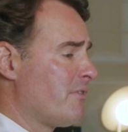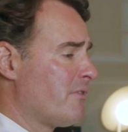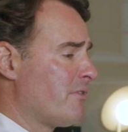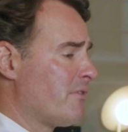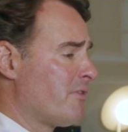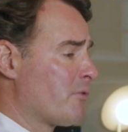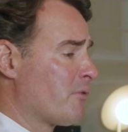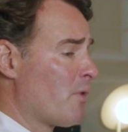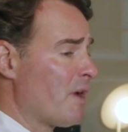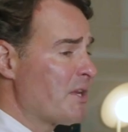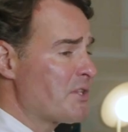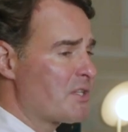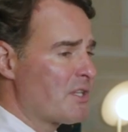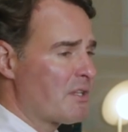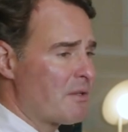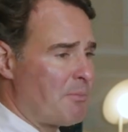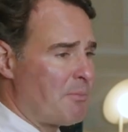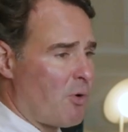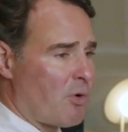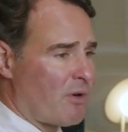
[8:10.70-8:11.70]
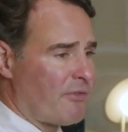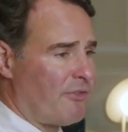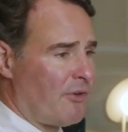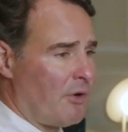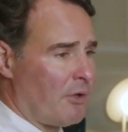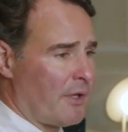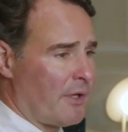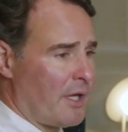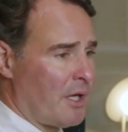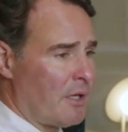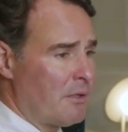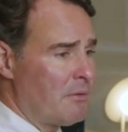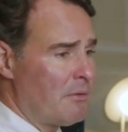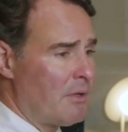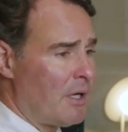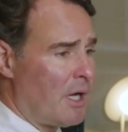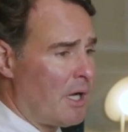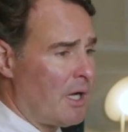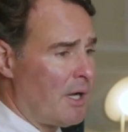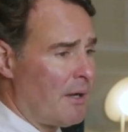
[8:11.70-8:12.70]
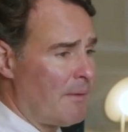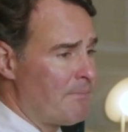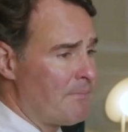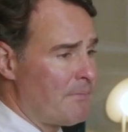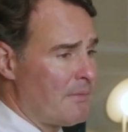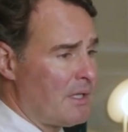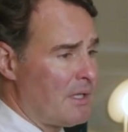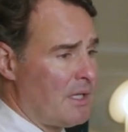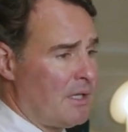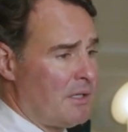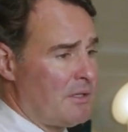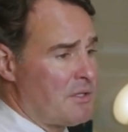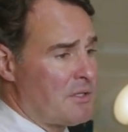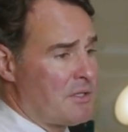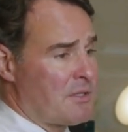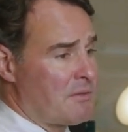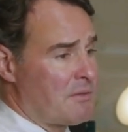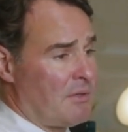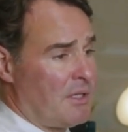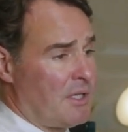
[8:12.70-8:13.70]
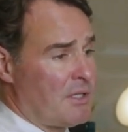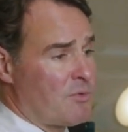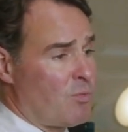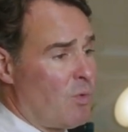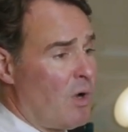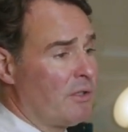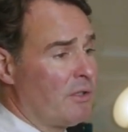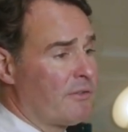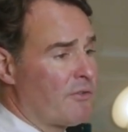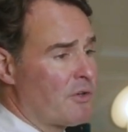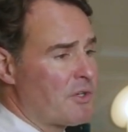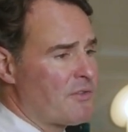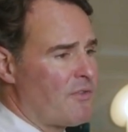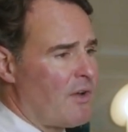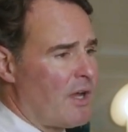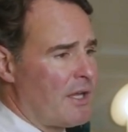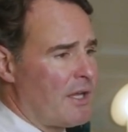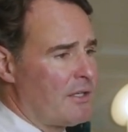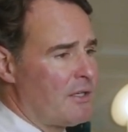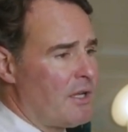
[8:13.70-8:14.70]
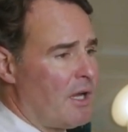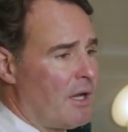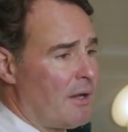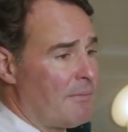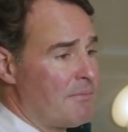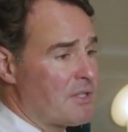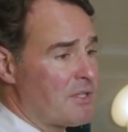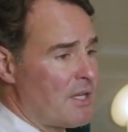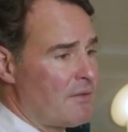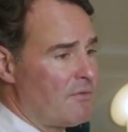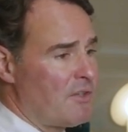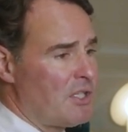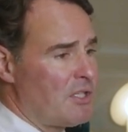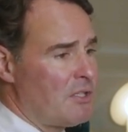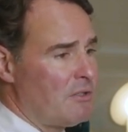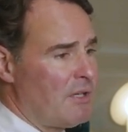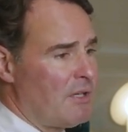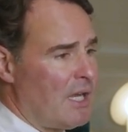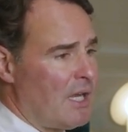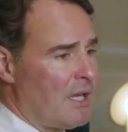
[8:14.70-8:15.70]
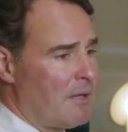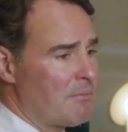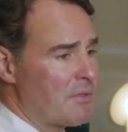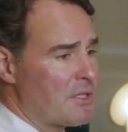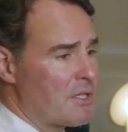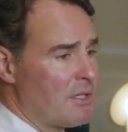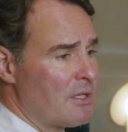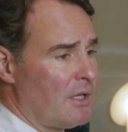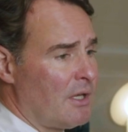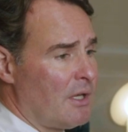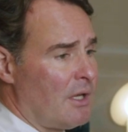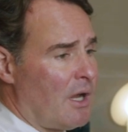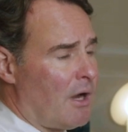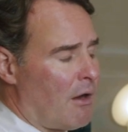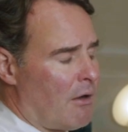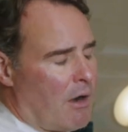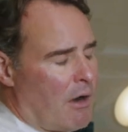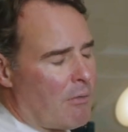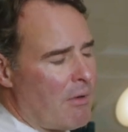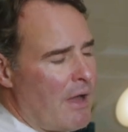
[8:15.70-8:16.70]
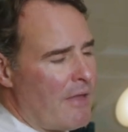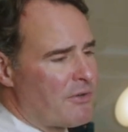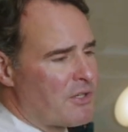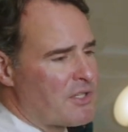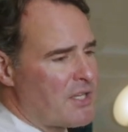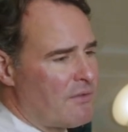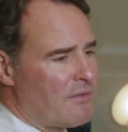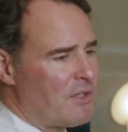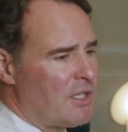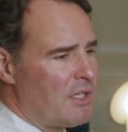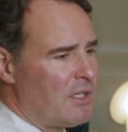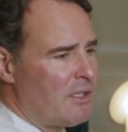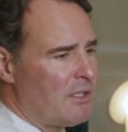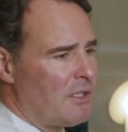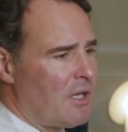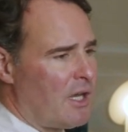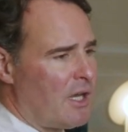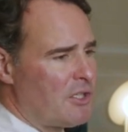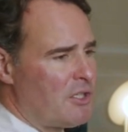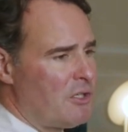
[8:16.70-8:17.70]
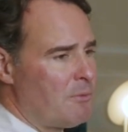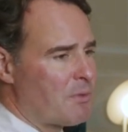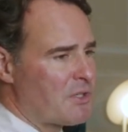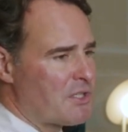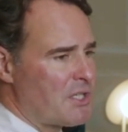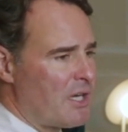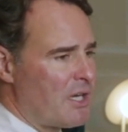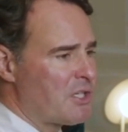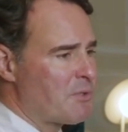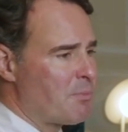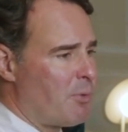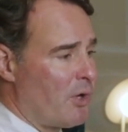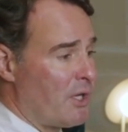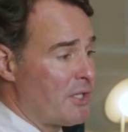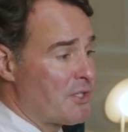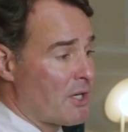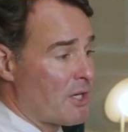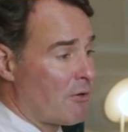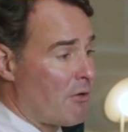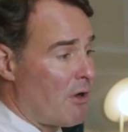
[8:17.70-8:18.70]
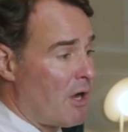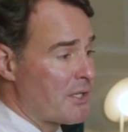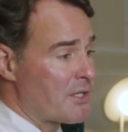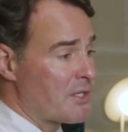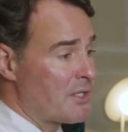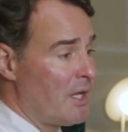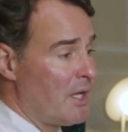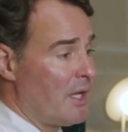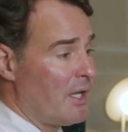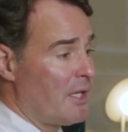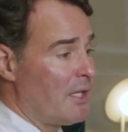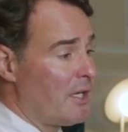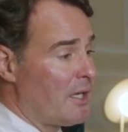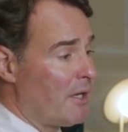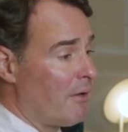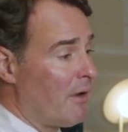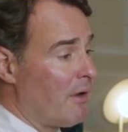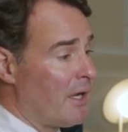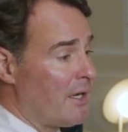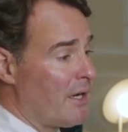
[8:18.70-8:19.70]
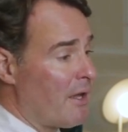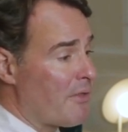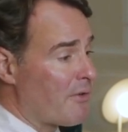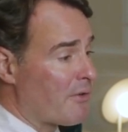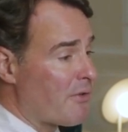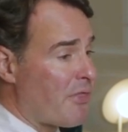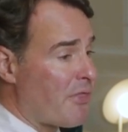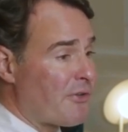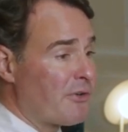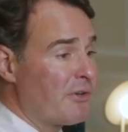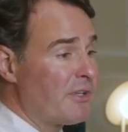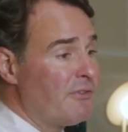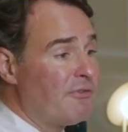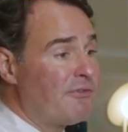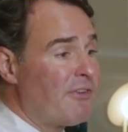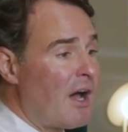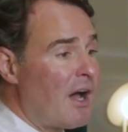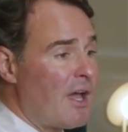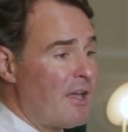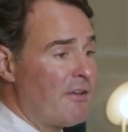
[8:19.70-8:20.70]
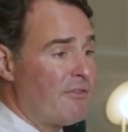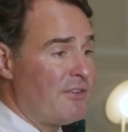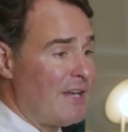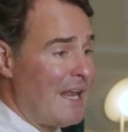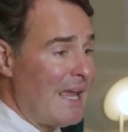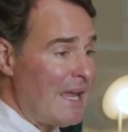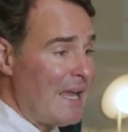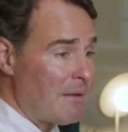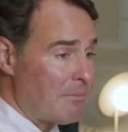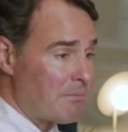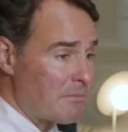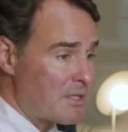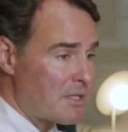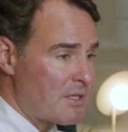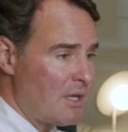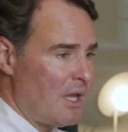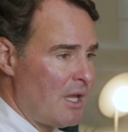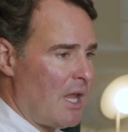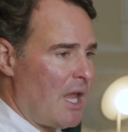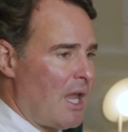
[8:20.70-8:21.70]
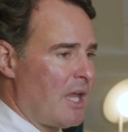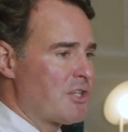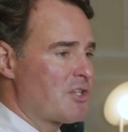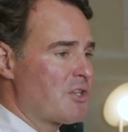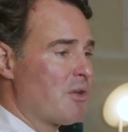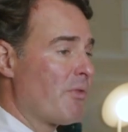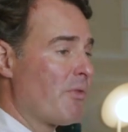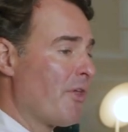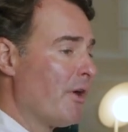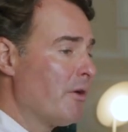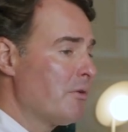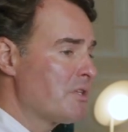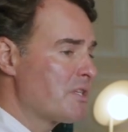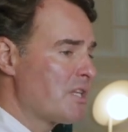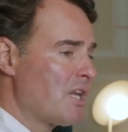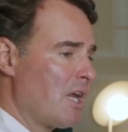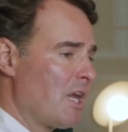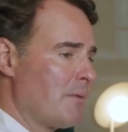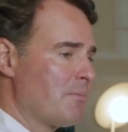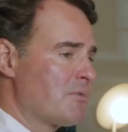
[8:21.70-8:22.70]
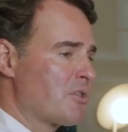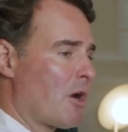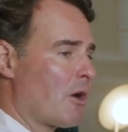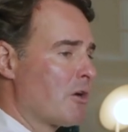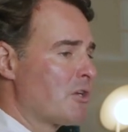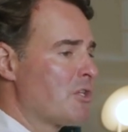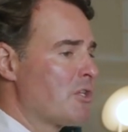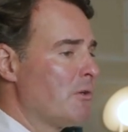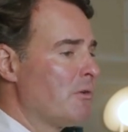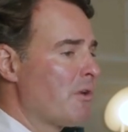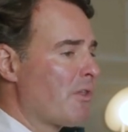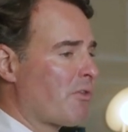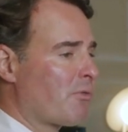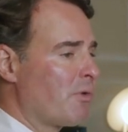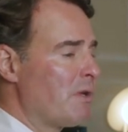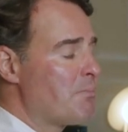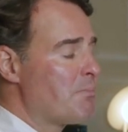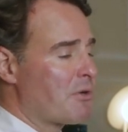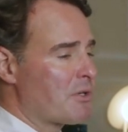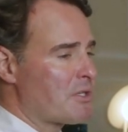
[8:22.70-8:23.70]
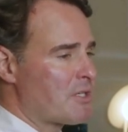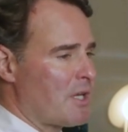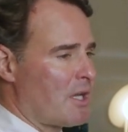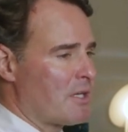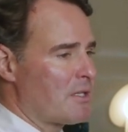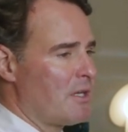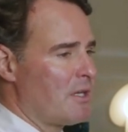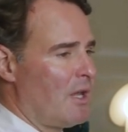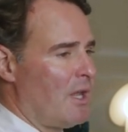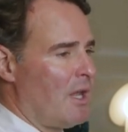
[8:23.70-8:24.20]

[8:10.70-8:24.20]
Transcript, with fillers: The rest of the portfolio is well diversified, 72 names. Or rather 72 percentage points across, another 35 names. And so those names are 2 to 3%.